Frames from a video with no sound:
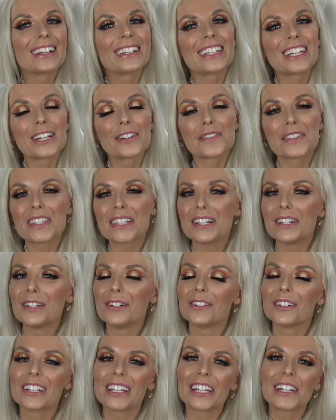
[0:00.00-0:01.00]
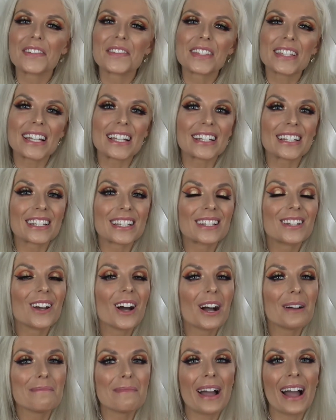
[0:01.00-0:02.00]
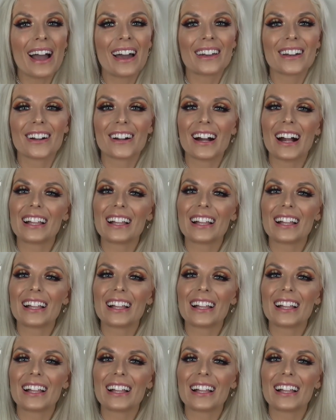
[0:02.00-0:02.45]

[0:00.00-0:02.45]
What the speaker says: Gifts, no gifts, it does not matter.